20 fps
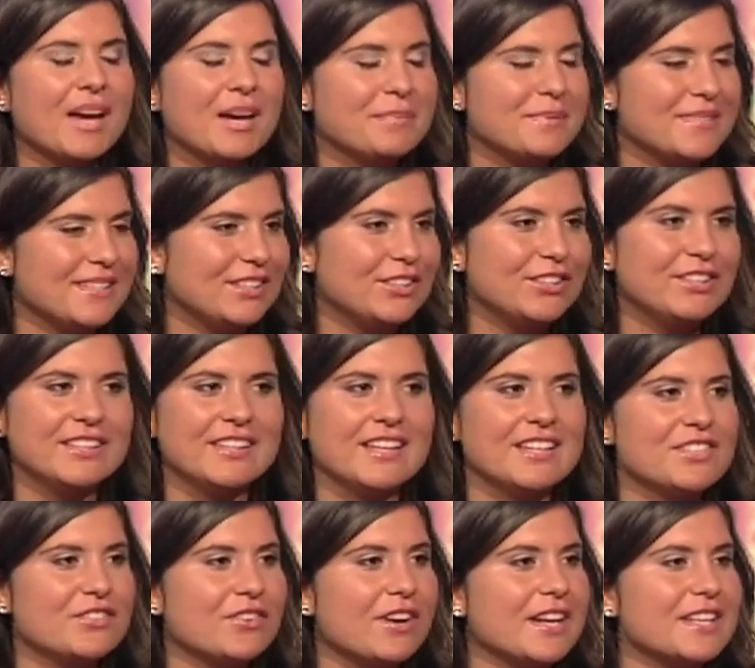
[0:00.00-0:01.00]
Absolutely,
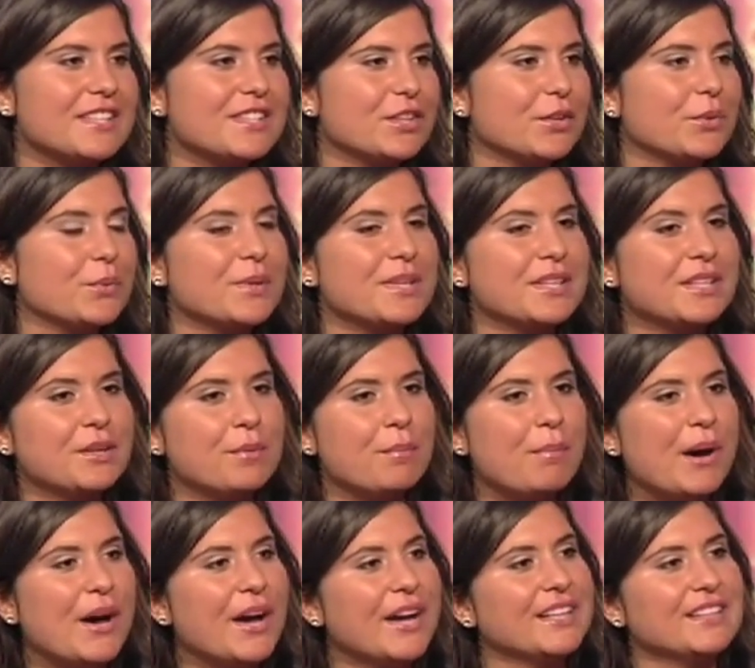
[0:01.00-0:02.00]
that's right. So we
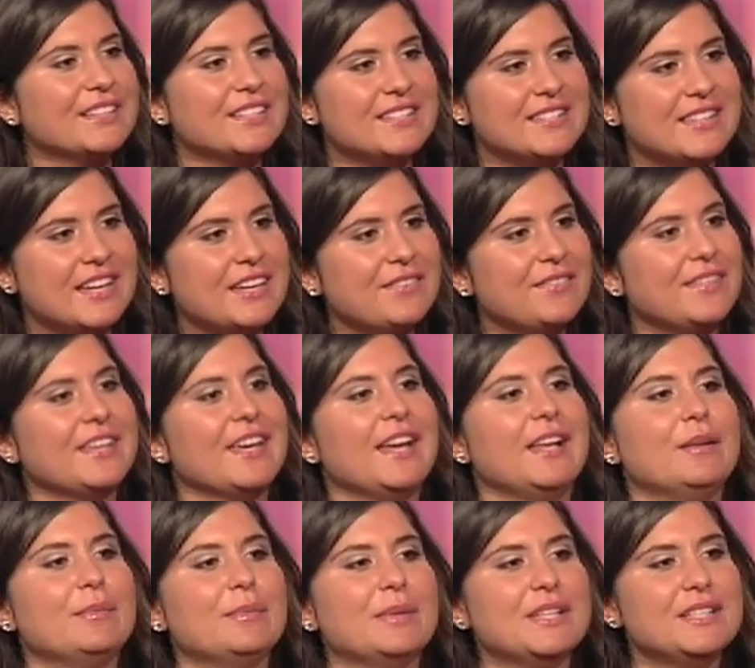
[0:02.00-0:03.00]
combine the saving
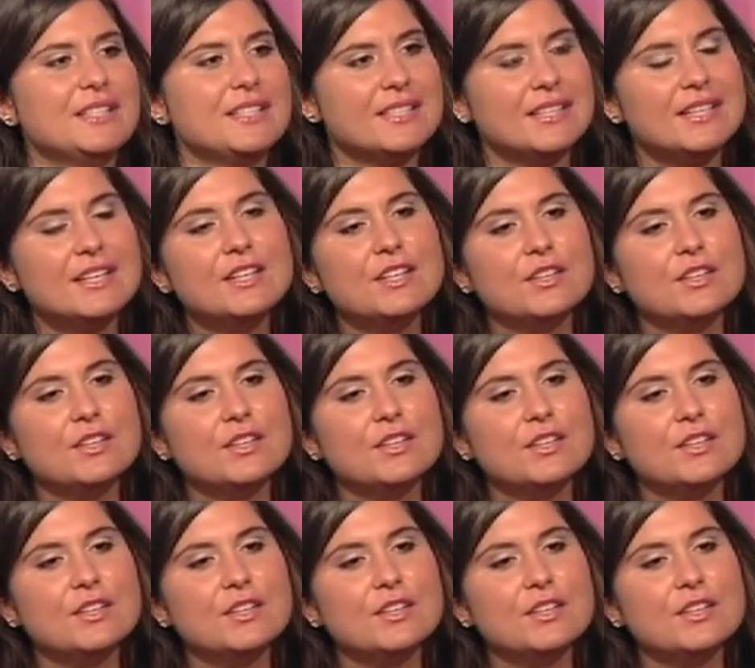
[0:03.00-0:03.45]
element,